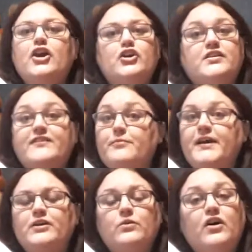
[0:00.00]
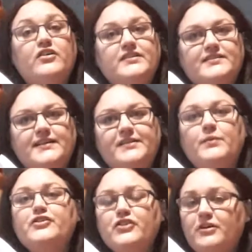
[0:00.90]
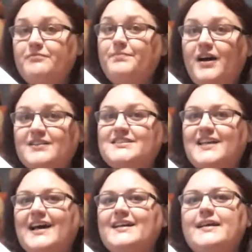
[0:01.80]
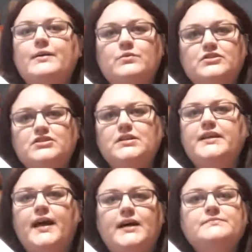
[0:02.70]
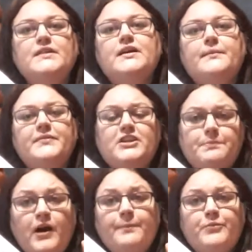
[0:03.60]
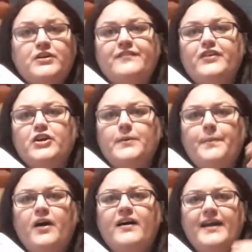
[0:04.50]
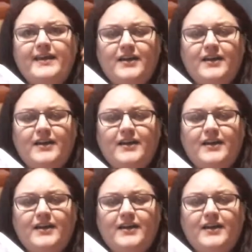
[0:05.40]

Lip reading: You deserve a medal, honestly. Once I got past that, it was, yeah. This is part book review, part